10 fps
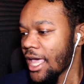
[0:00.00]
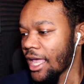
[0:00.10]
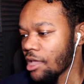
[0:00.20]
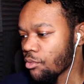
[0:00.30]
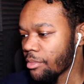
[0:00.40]

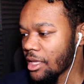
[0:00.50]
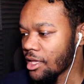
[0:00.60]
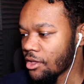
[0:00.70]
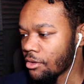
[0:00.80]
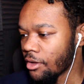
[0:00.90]
and he will
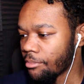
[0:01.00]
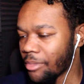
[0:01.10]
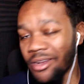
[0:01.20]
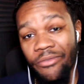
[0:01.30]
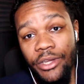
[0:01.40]
be
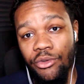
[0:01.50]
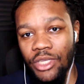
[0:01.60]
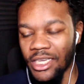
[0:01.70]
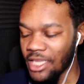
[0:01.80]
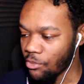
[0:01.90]
beneficial
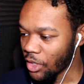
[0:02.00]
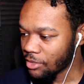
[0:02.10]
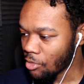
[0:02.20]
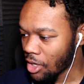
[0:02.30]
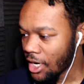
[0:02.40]
to the team once
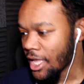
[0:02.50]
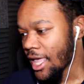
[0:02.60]
more.